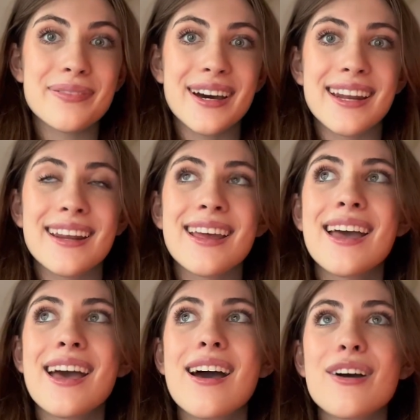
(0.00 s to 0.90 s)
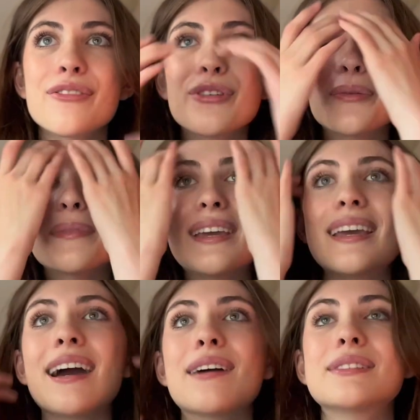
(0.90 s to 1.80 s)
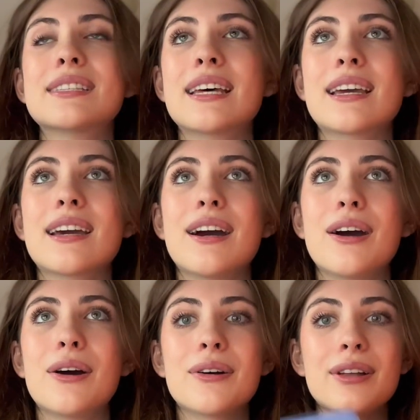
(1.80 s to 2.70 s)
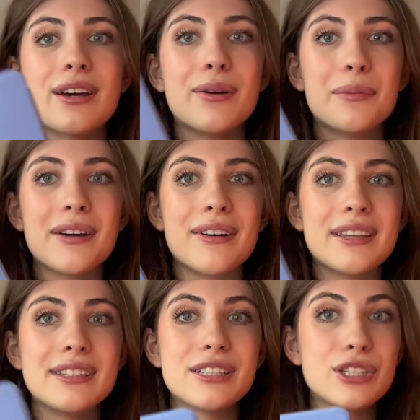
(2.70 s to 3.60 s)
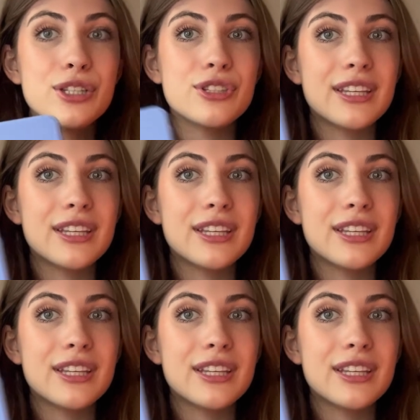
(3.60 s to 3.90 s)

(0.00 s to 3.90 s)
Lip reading: But for me, I was like oh my god, this is huge.